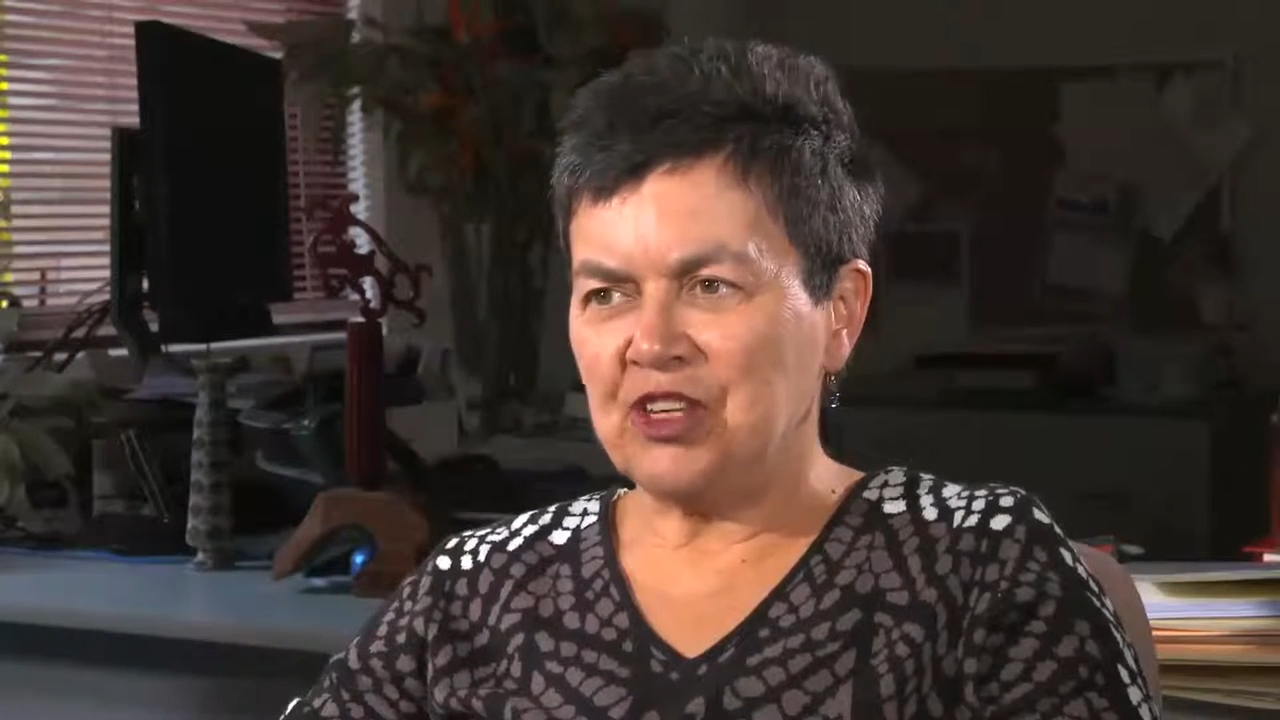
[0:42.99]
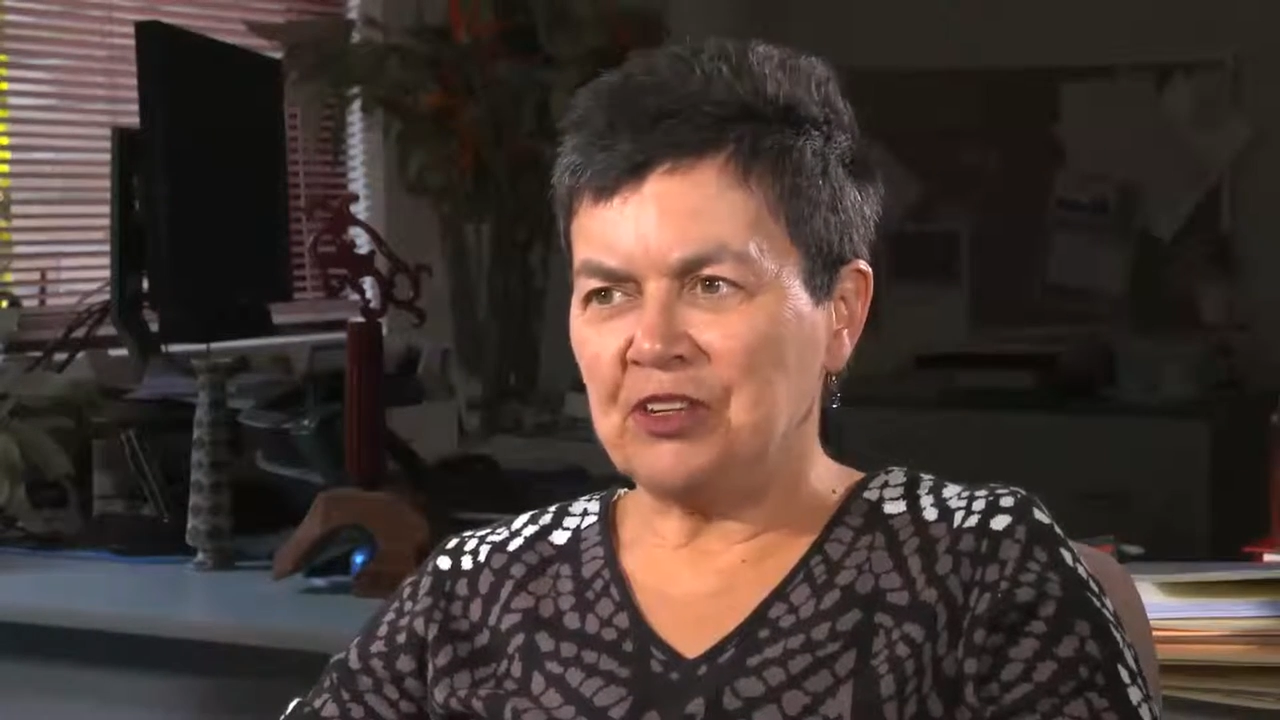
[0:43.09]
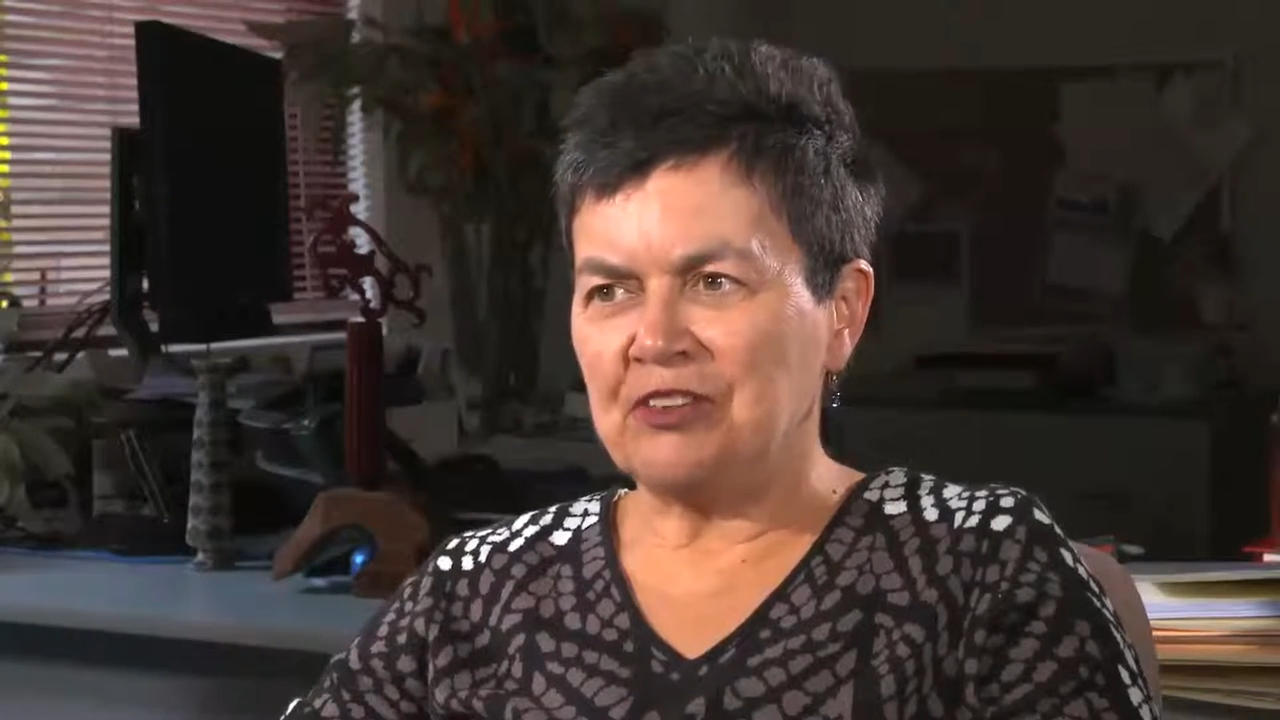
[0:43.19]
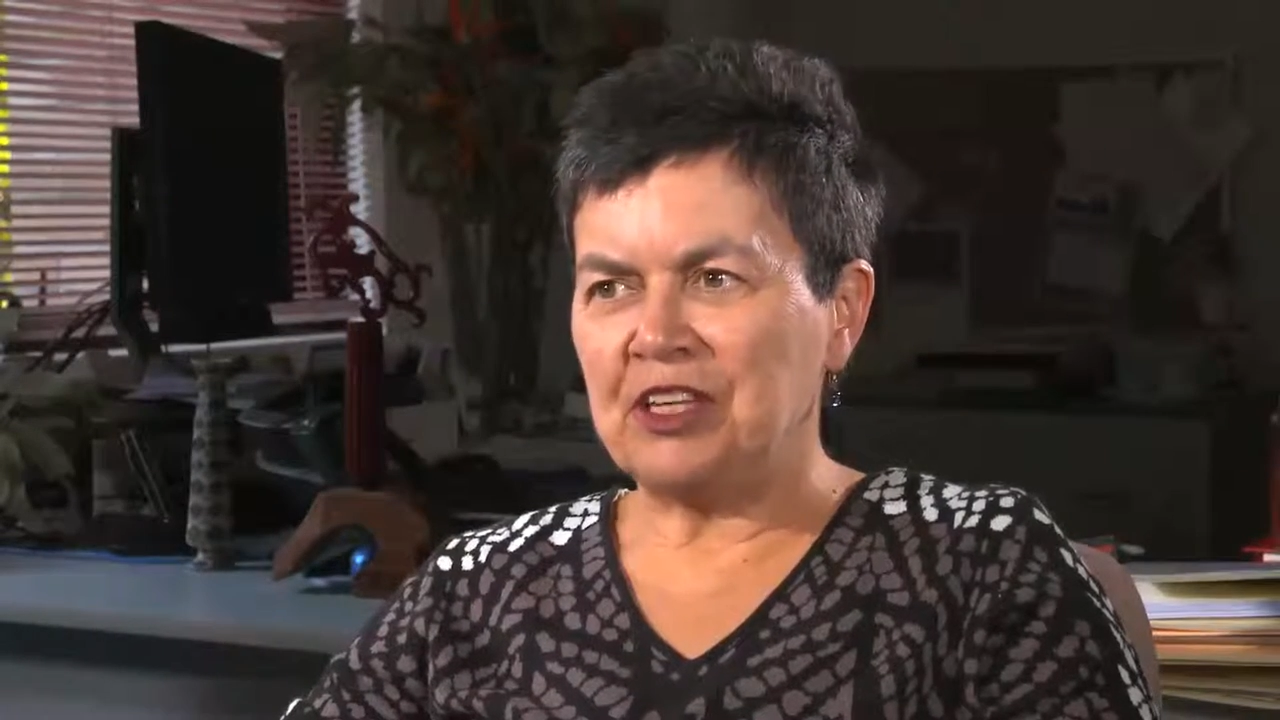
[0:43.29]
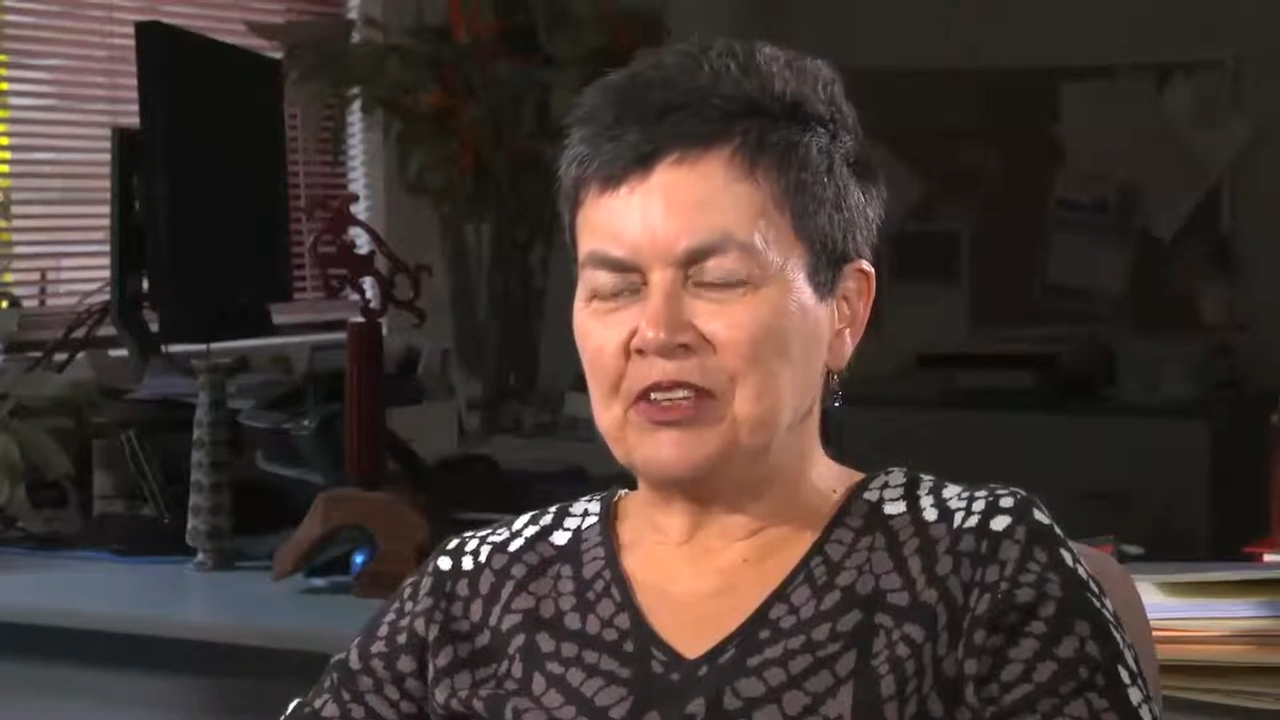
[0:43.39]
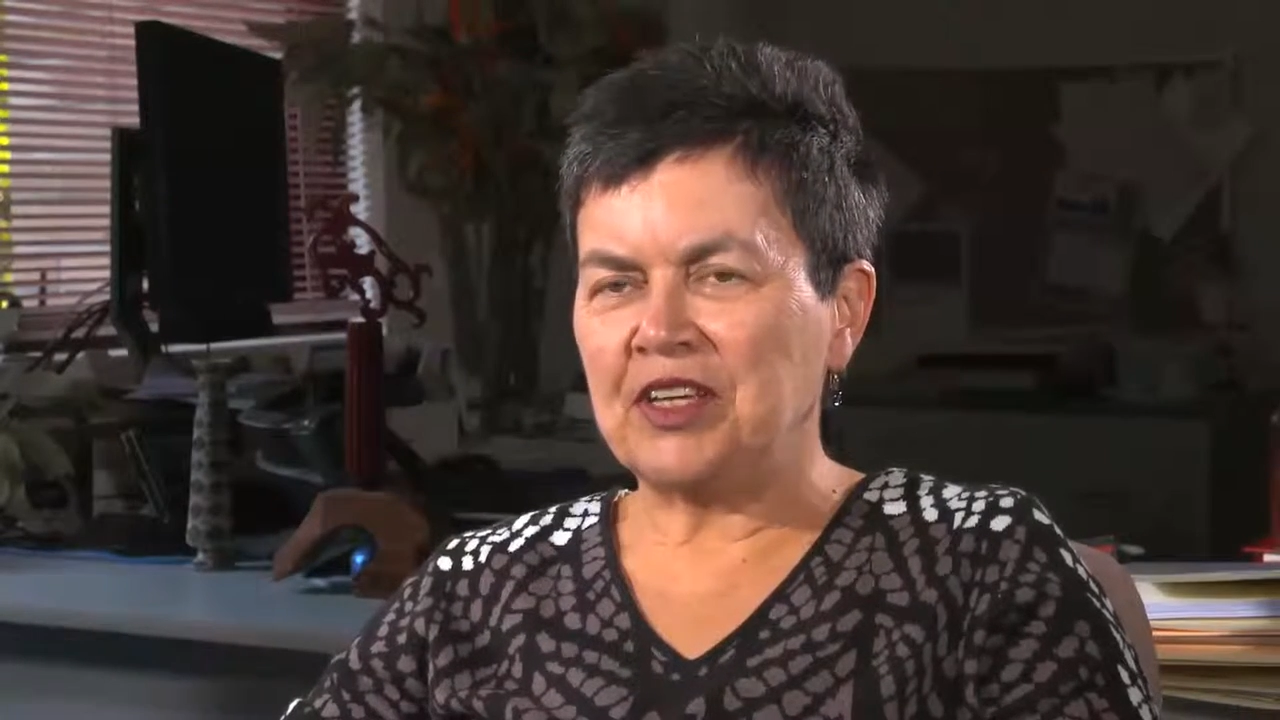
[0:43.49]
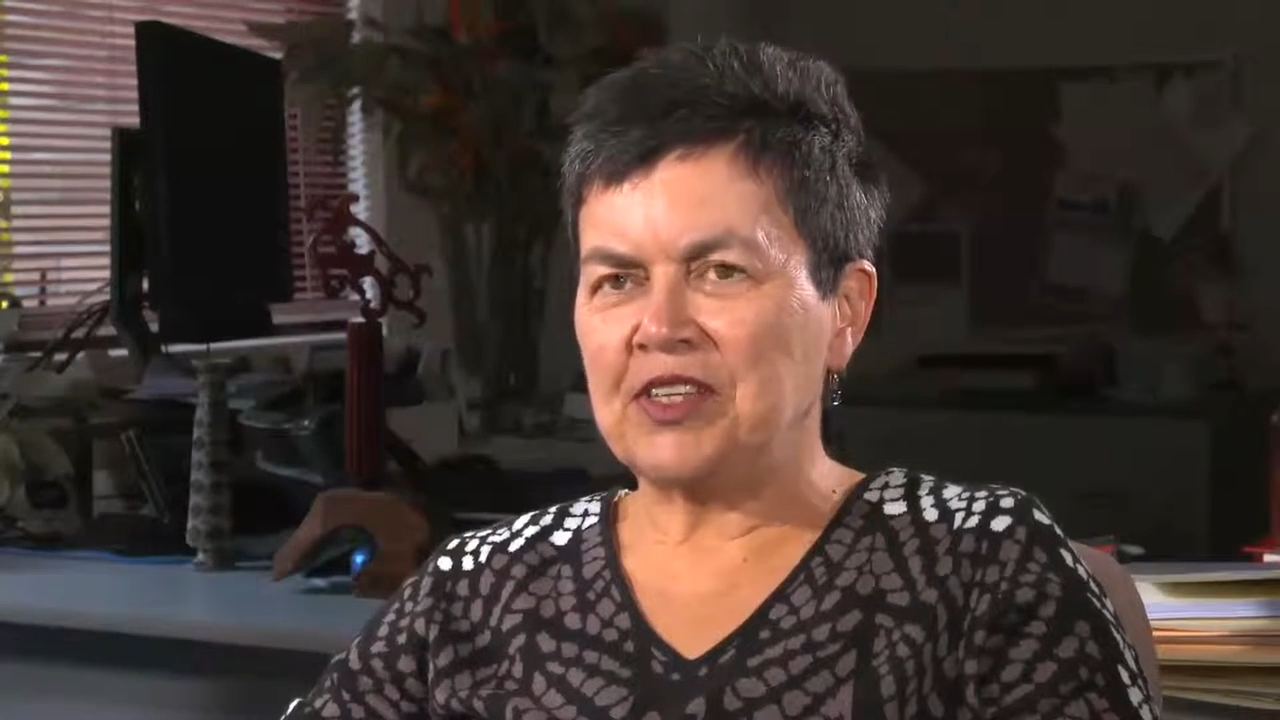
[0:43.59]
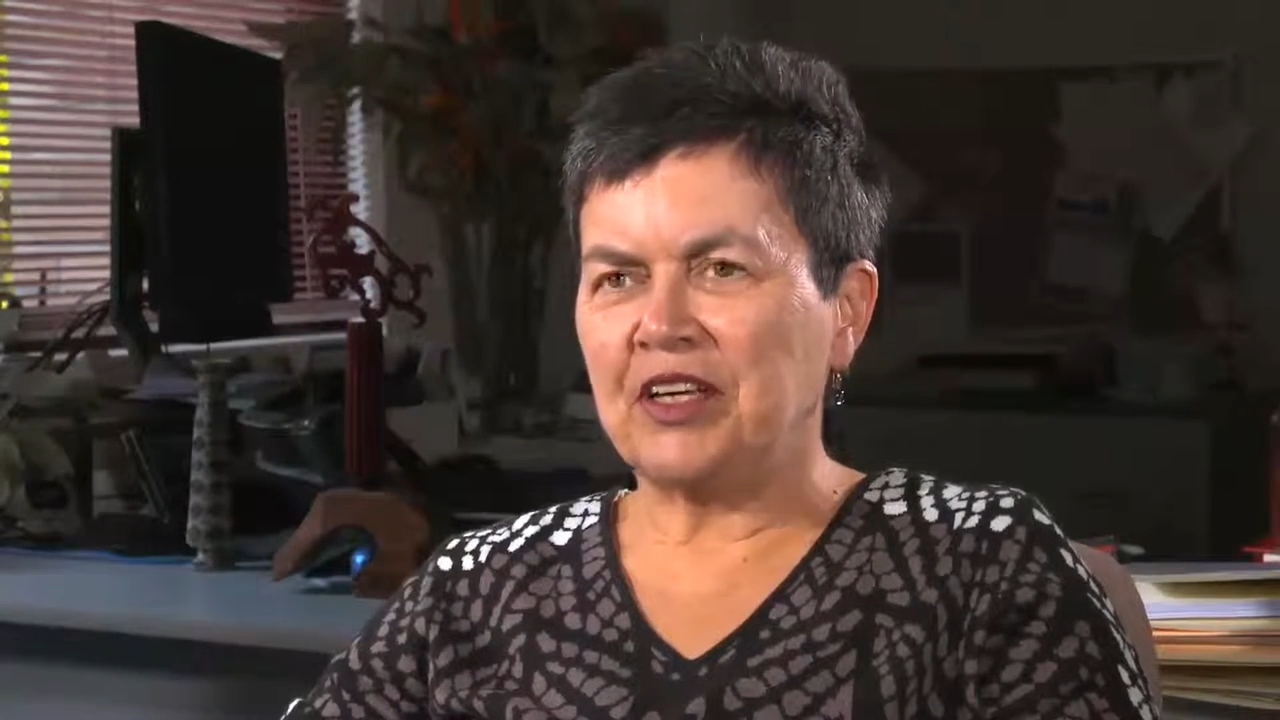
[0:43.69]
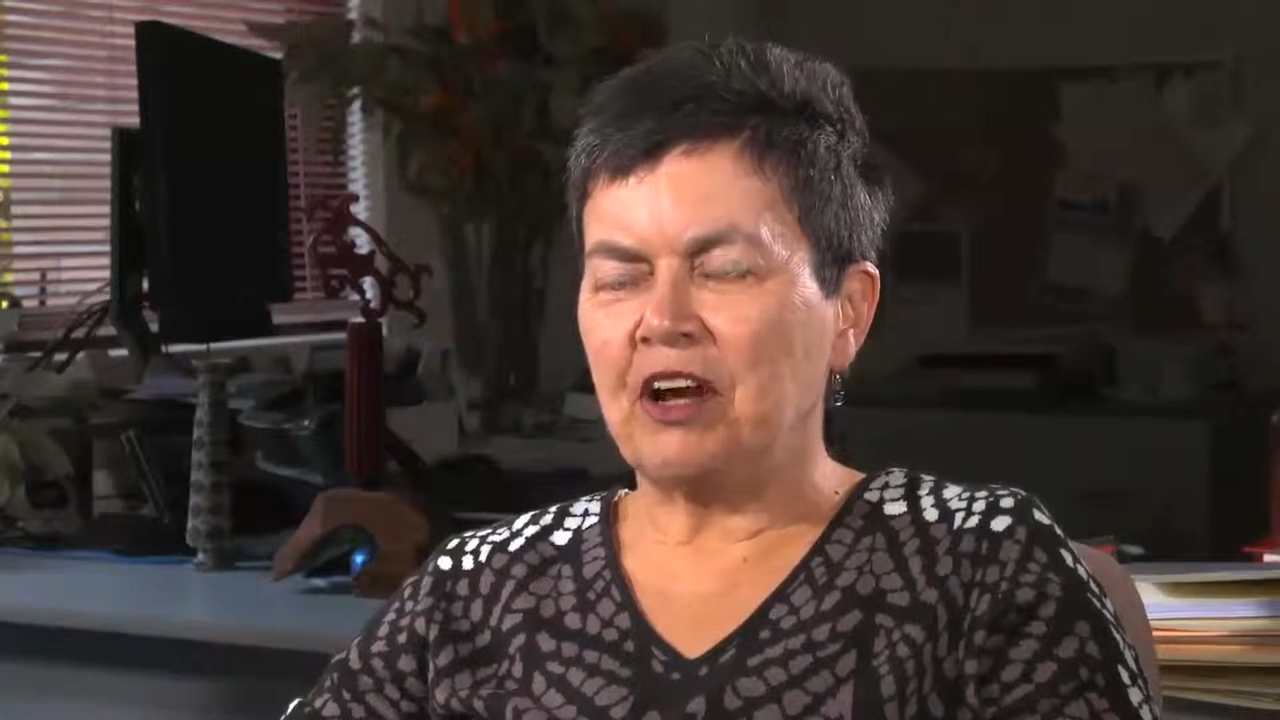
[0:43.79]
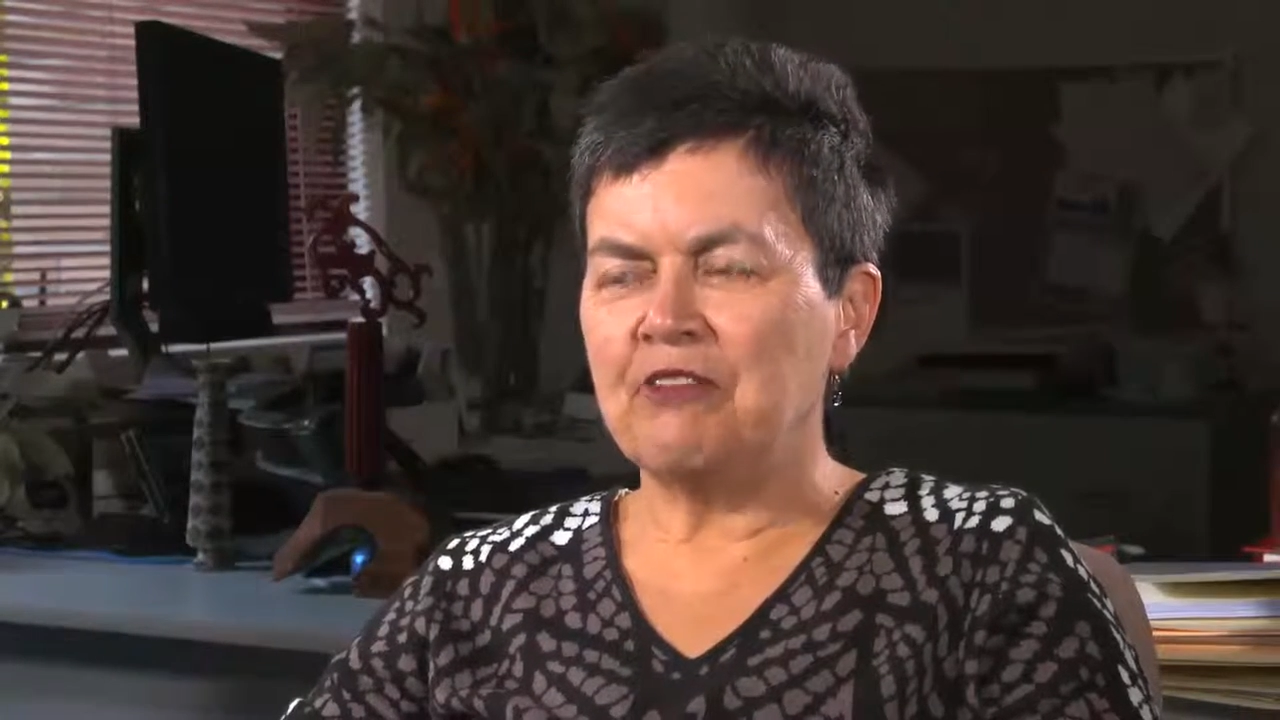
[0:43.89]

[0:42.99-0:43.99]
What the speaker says: you can think, they say,